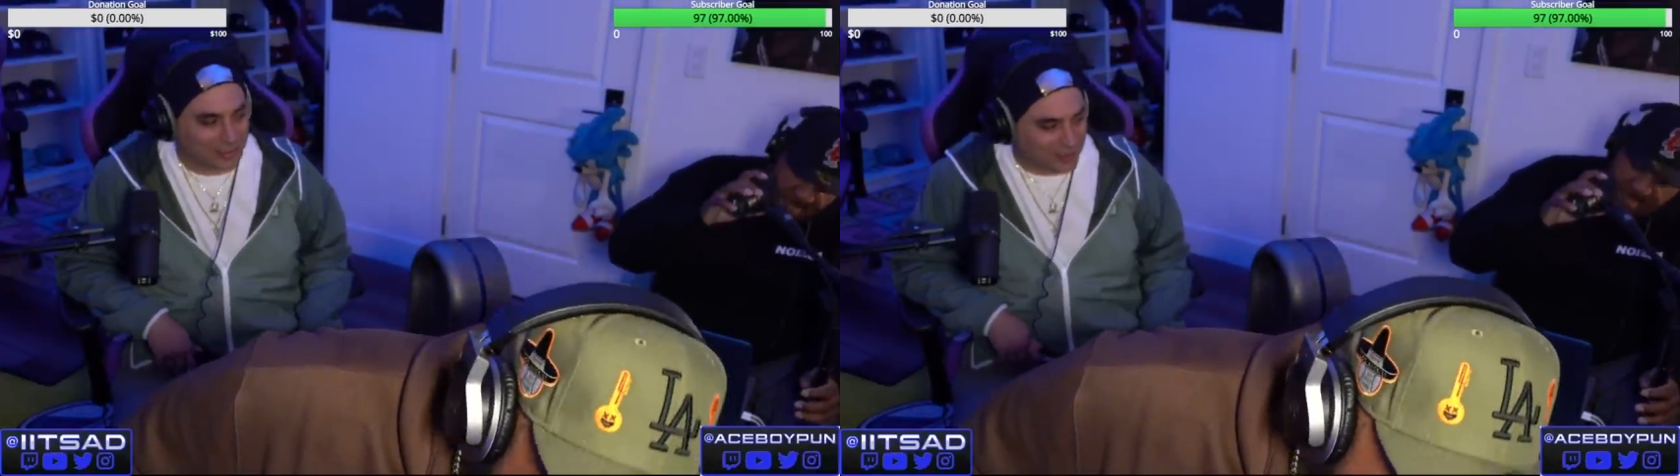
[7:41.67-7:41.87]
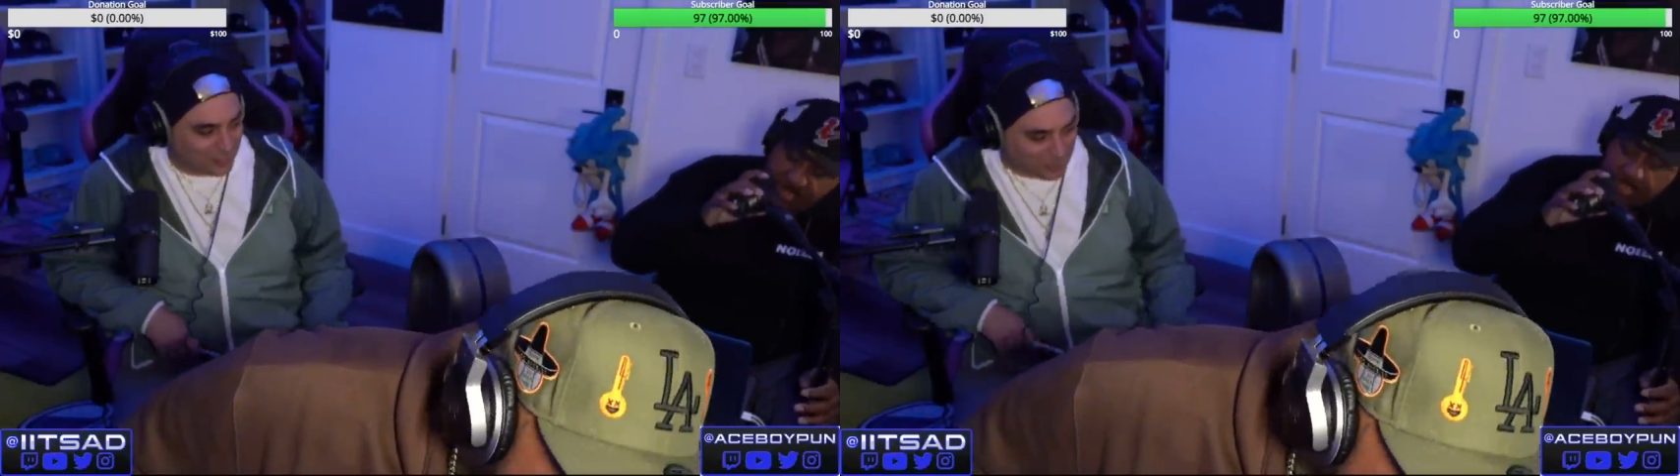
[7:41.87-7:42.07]

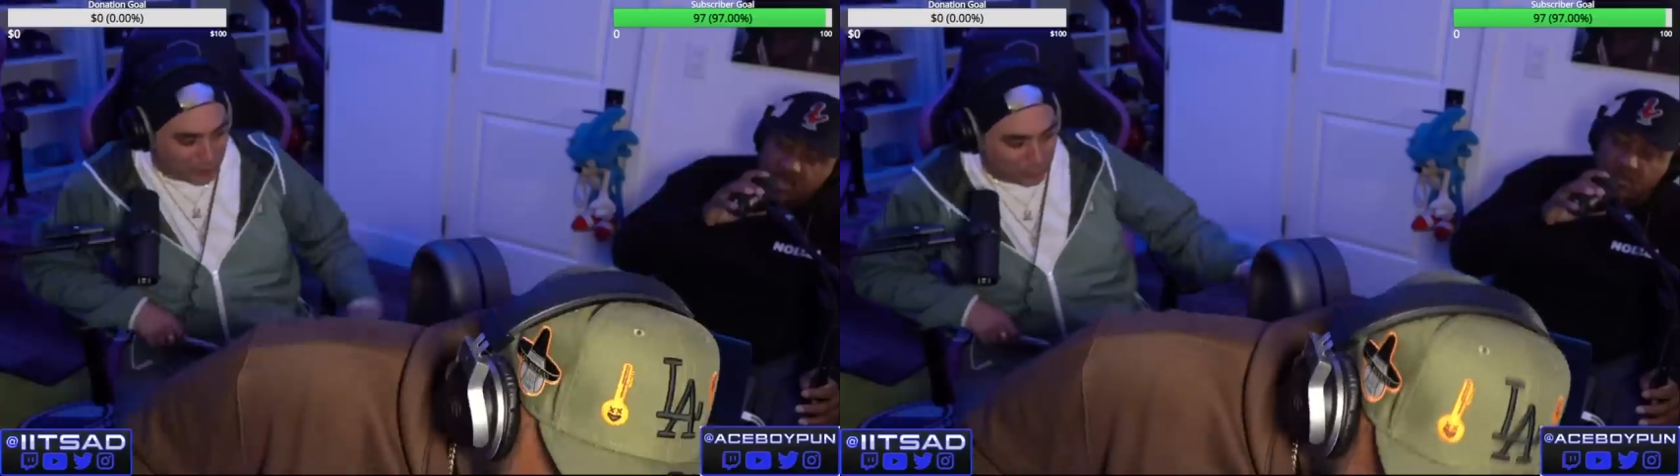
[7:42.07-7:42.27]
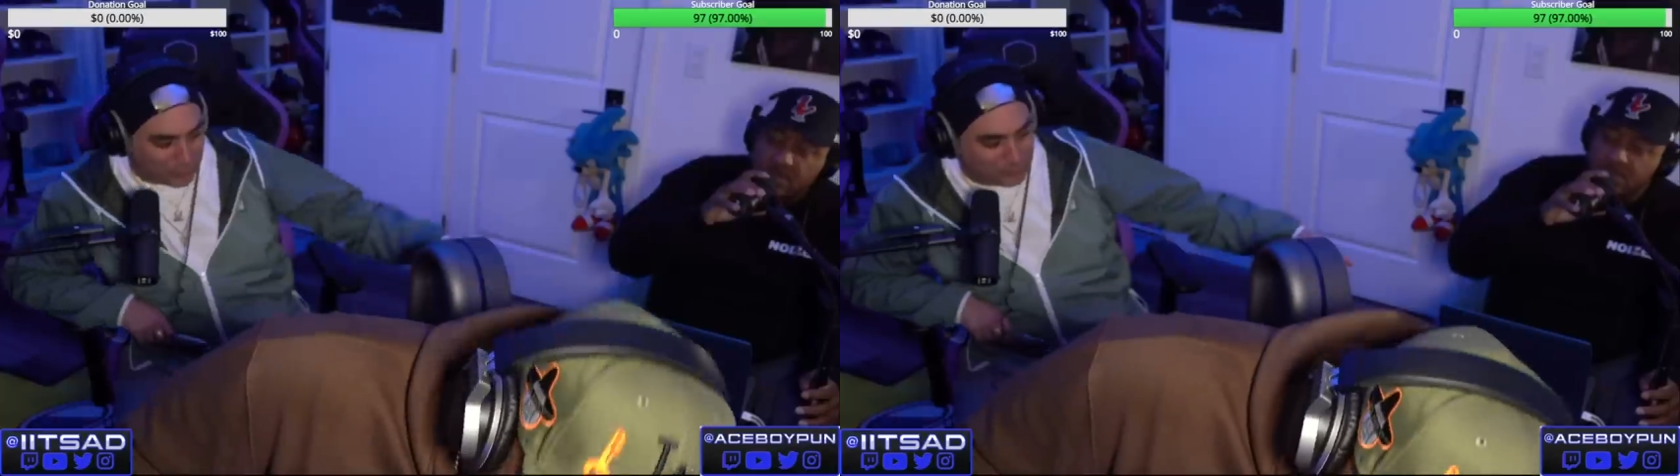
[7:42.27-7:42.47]
No,
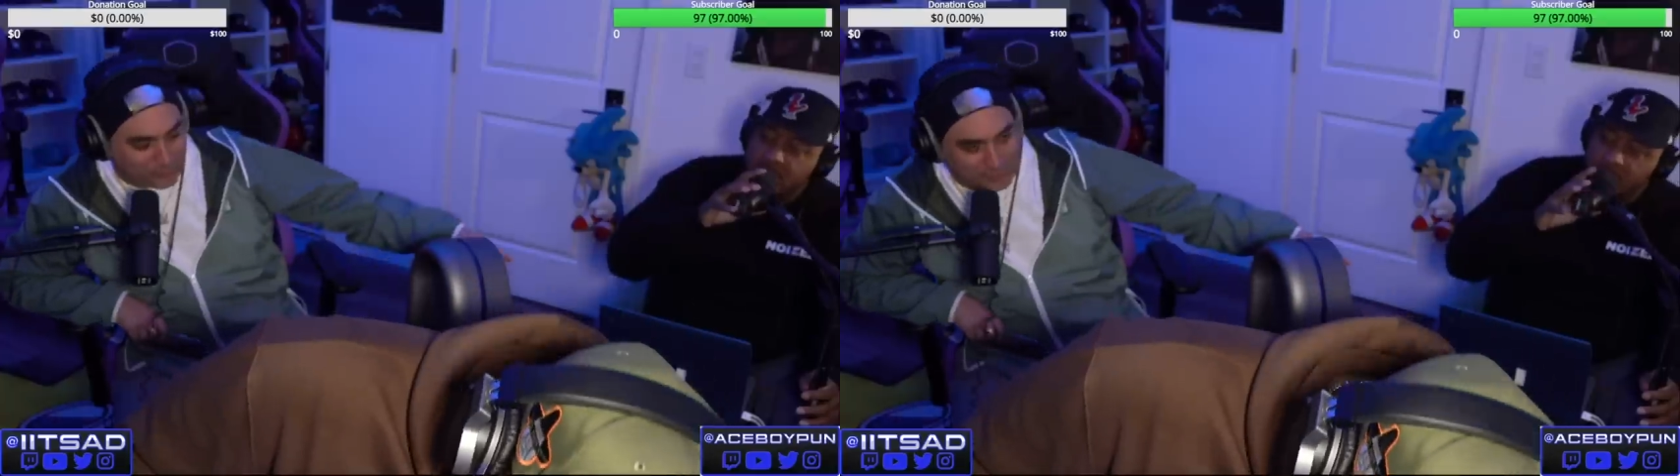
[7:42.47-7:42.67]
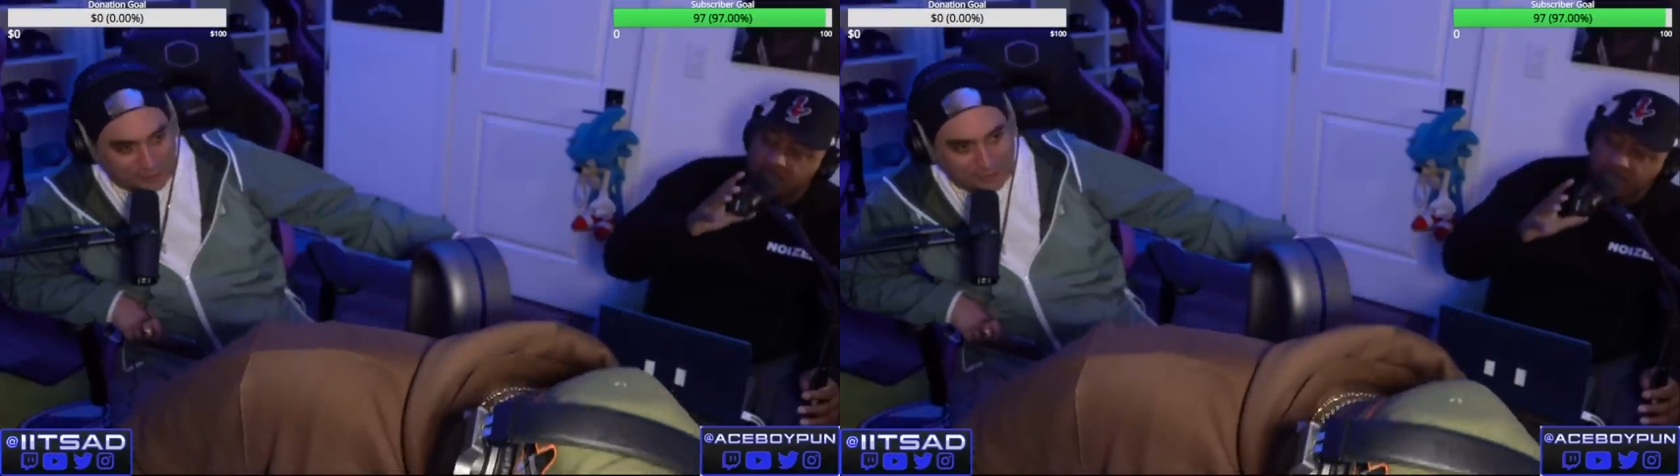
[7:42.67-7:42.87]
he said
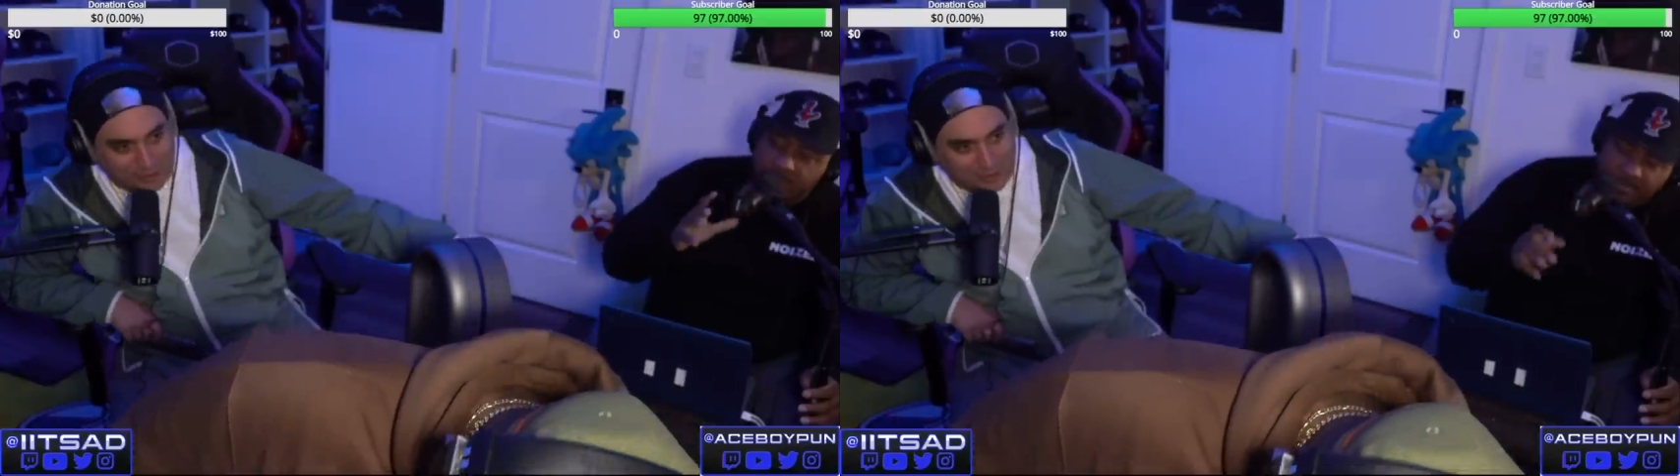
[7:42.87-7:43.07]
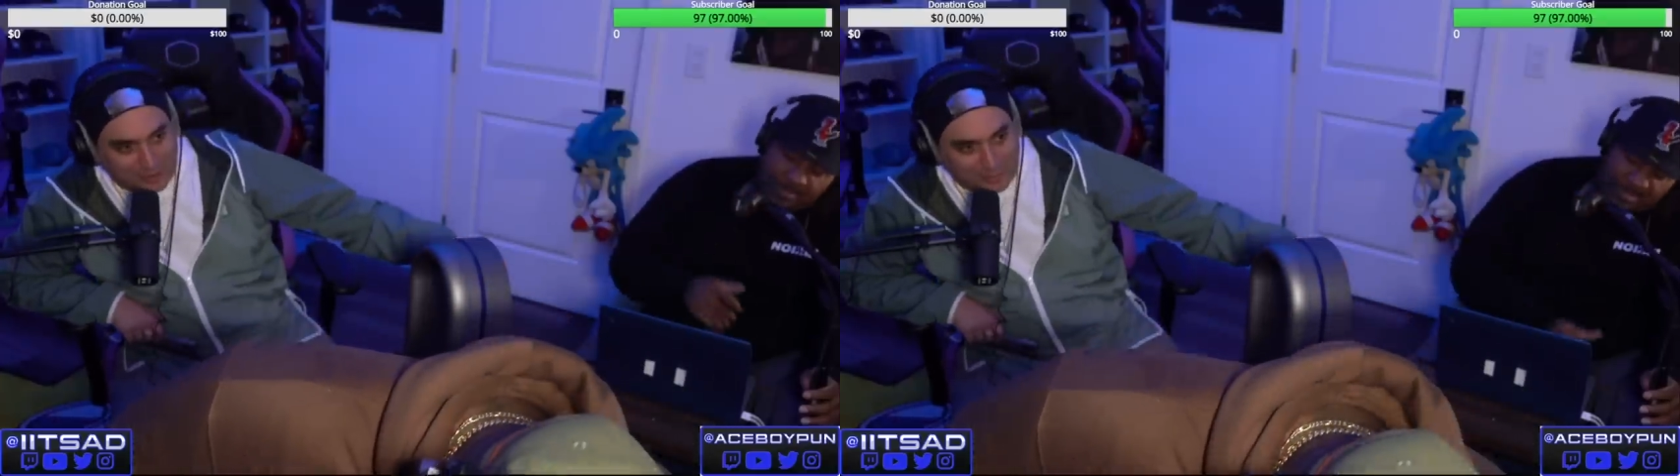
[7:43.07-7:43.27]
Flakko,
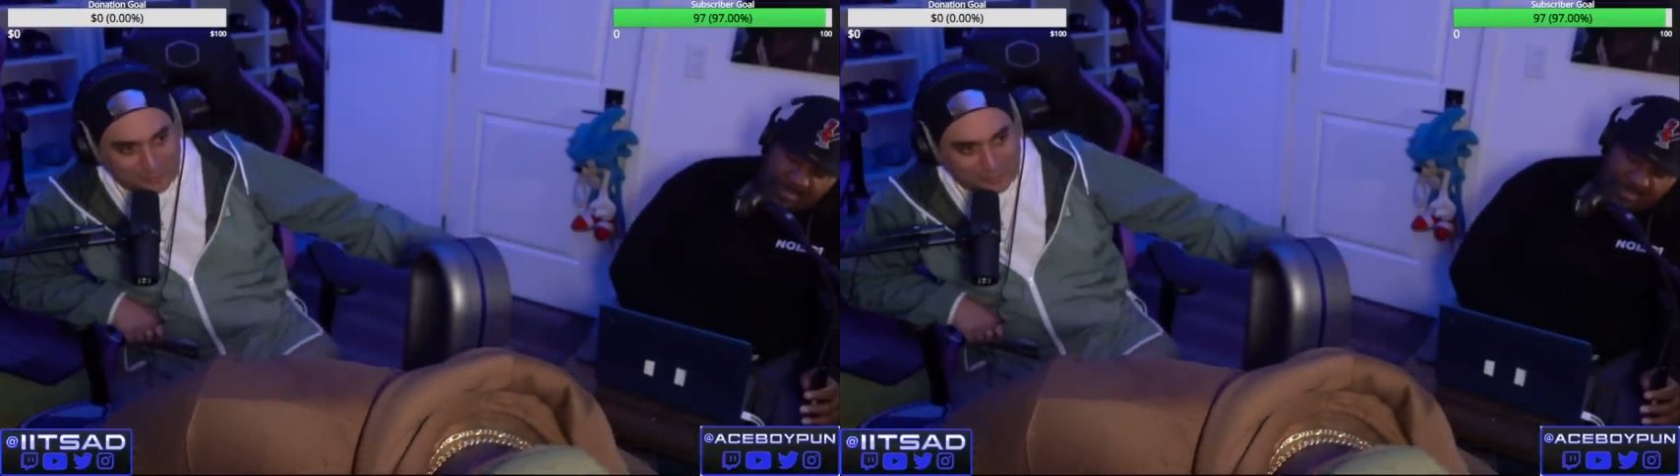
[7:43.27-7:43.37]
F L